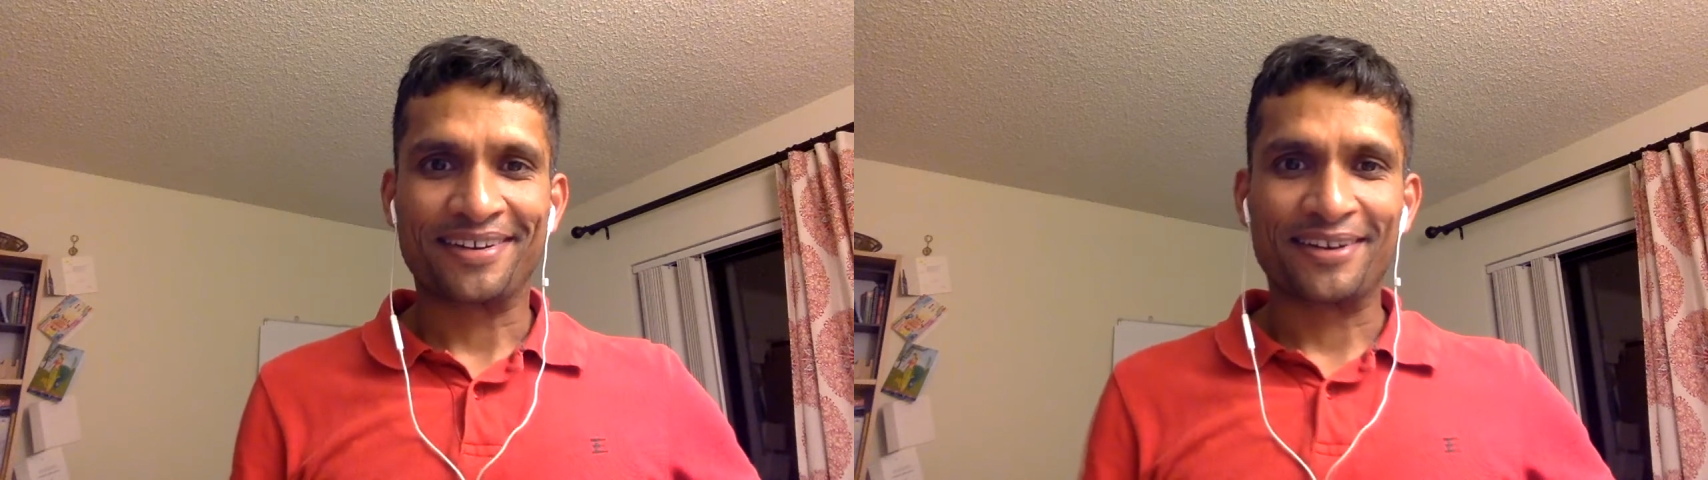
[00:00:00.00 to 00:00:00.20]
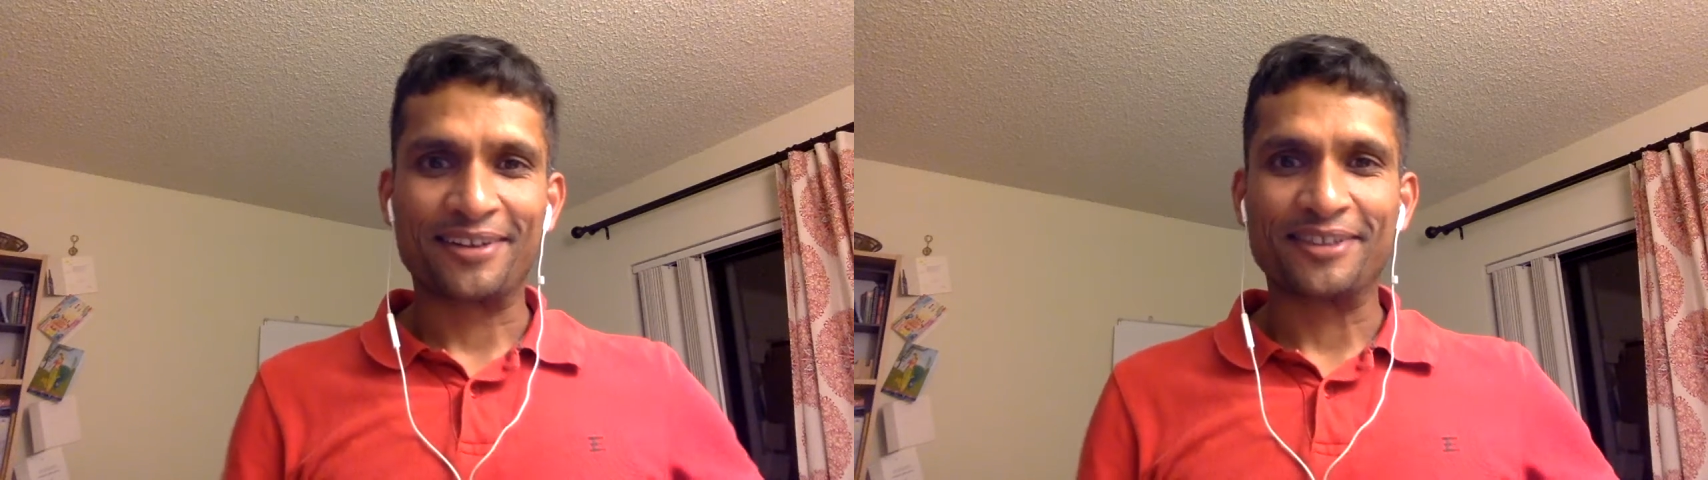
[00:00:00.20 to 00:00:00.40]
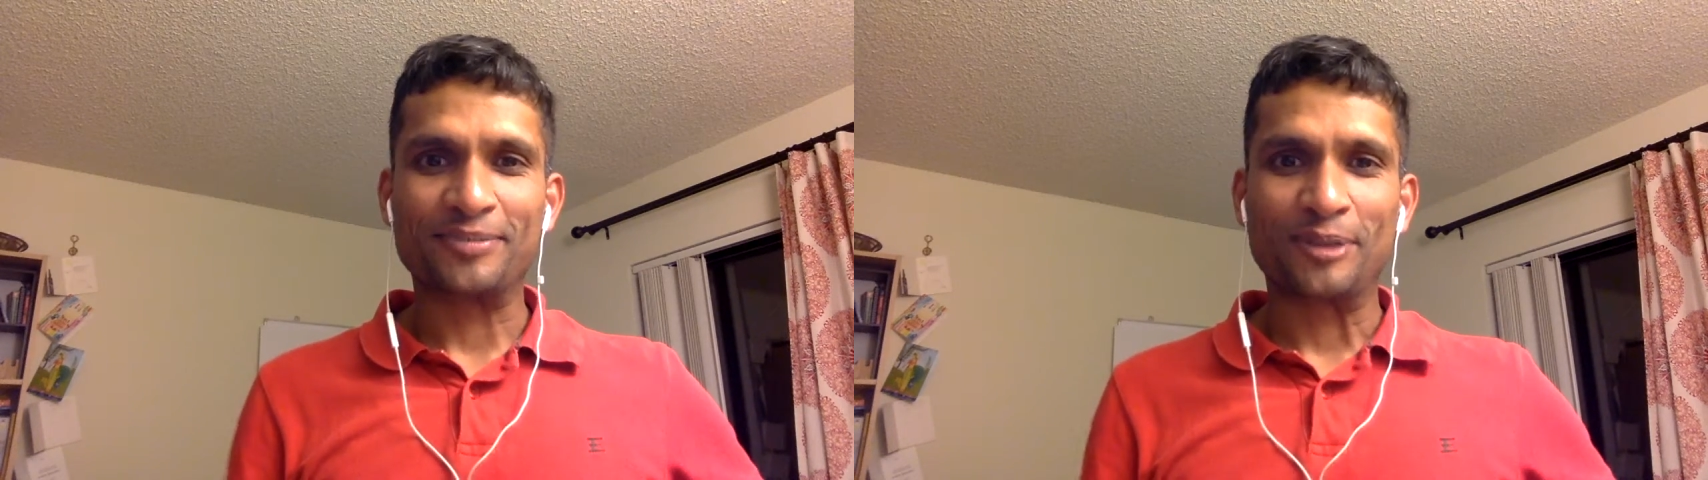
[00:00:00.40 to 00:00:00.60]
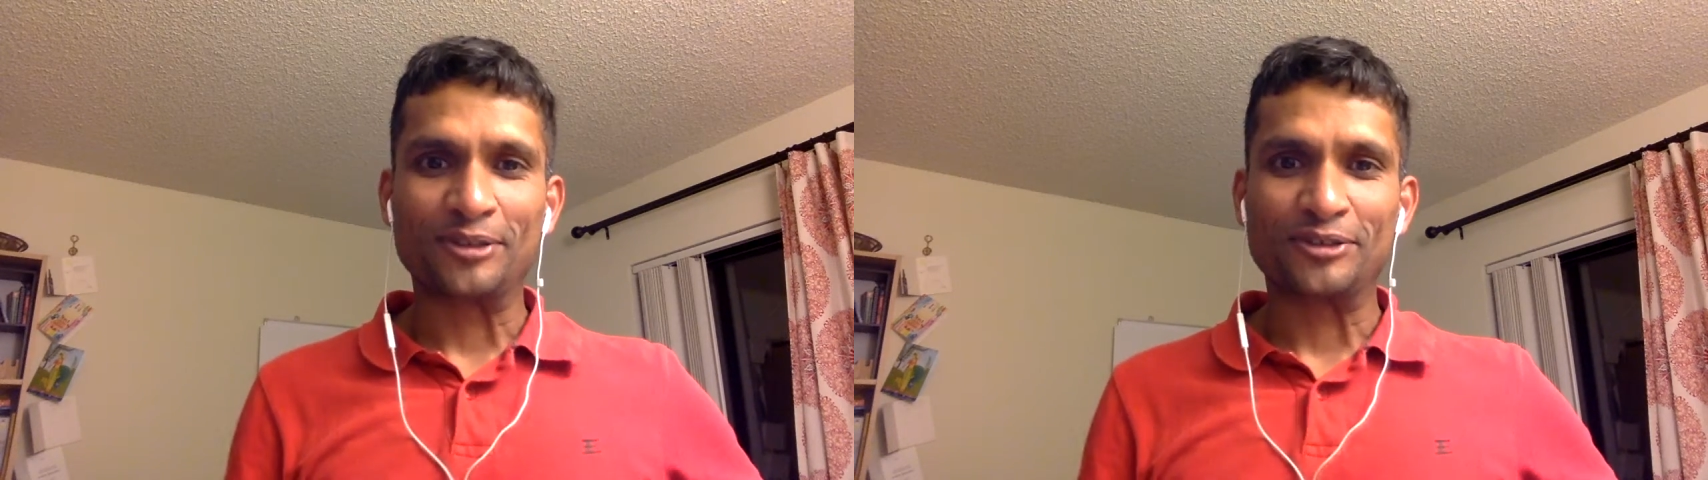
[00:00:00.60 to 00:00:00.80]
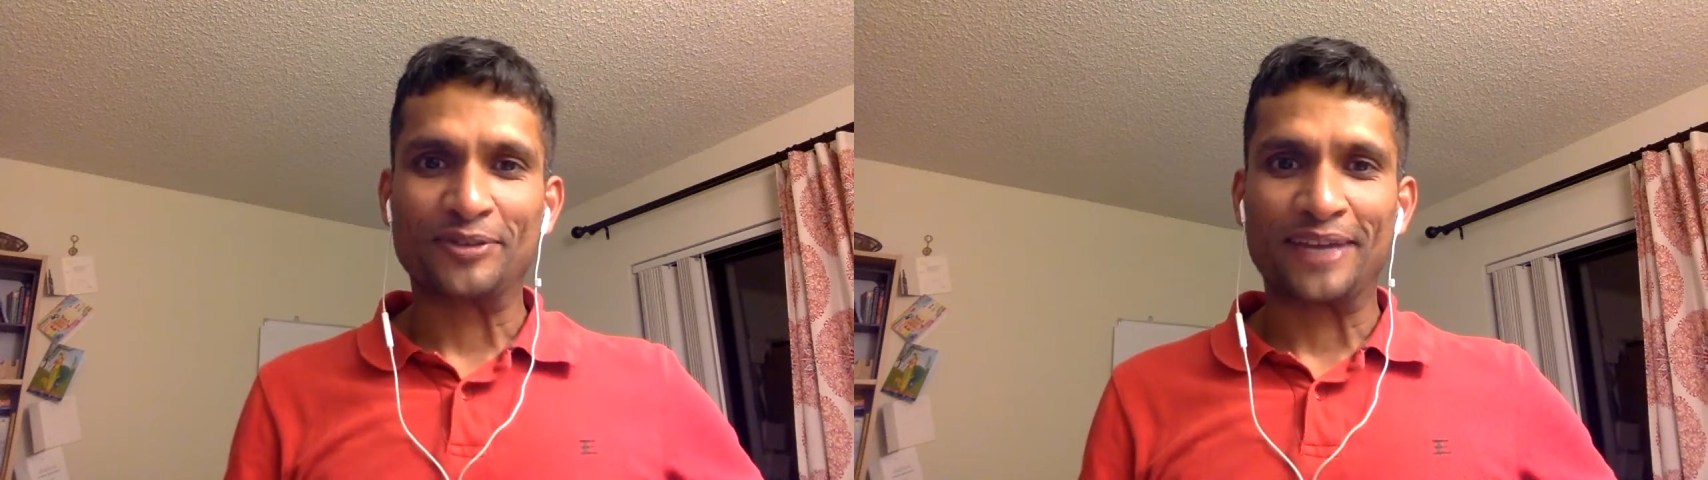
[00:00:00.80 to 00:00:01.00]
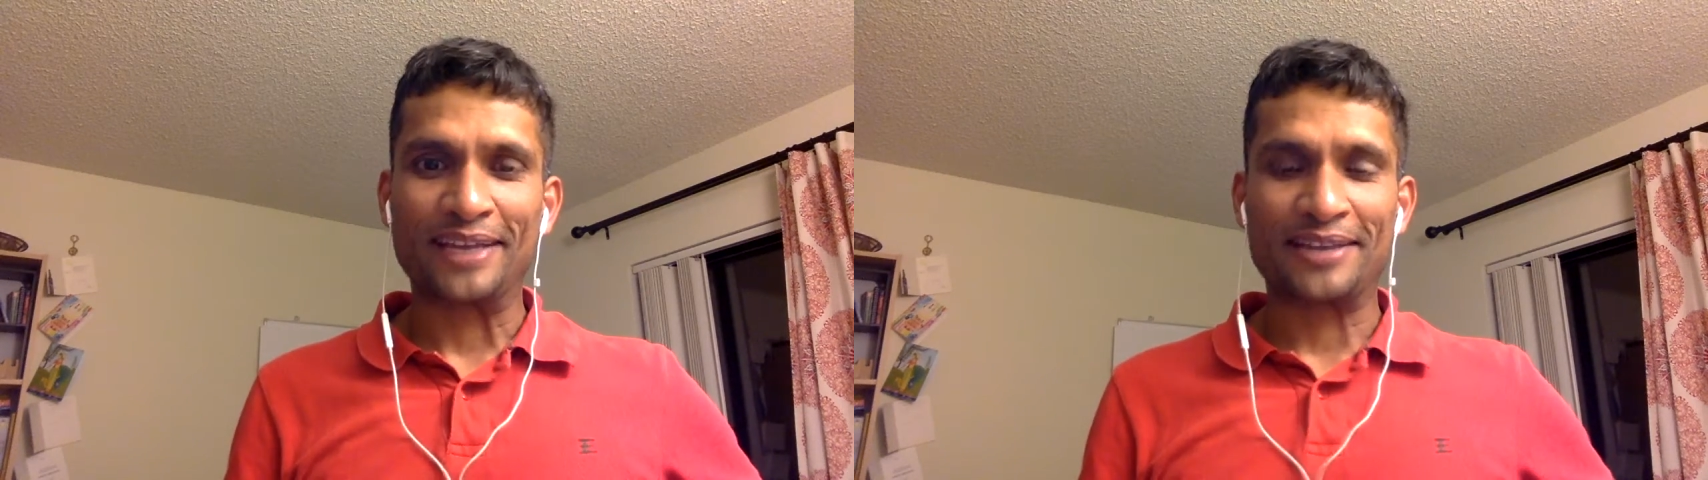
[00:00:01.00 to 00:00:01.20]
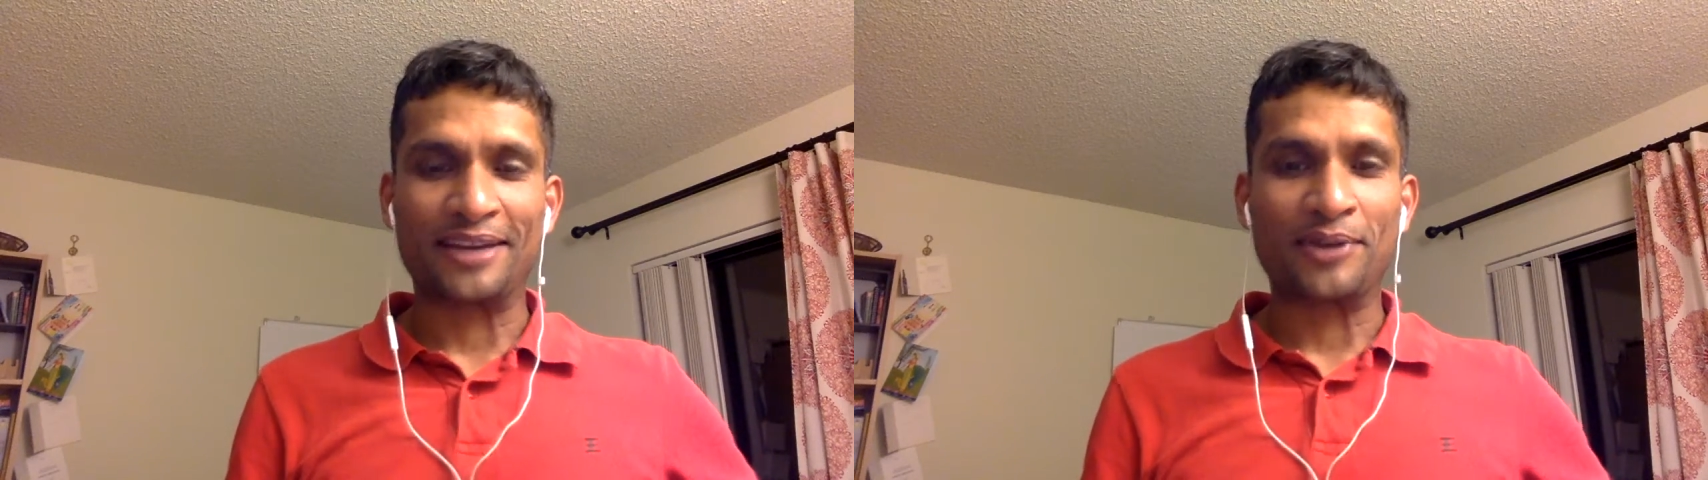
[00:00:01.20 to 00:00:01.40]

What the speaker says: In response to when I said,